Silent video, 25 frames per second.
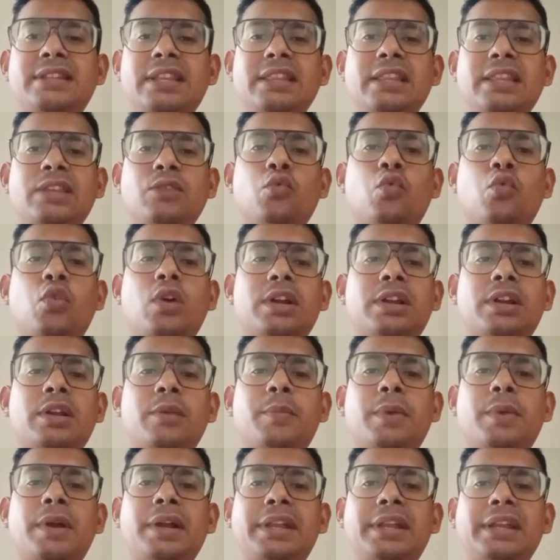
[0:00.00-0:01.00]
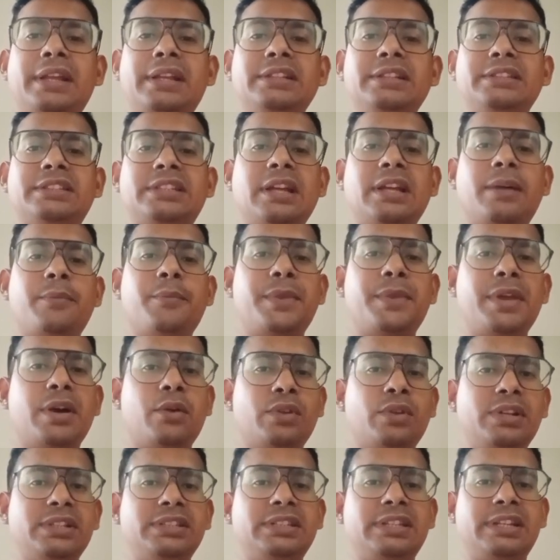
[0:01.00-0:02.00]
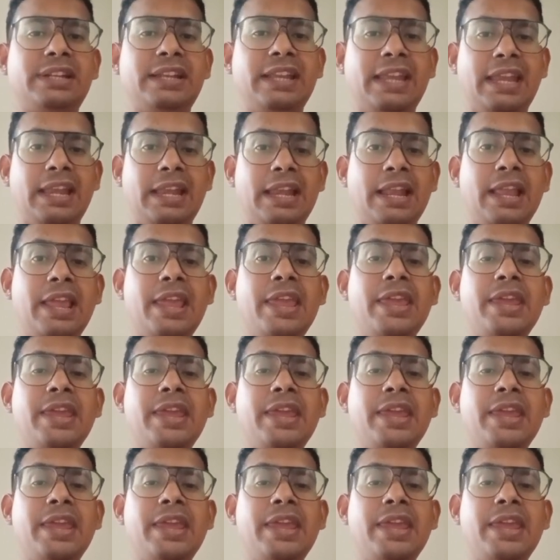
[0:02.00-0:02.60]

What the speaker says: and the water particles come down as a rain.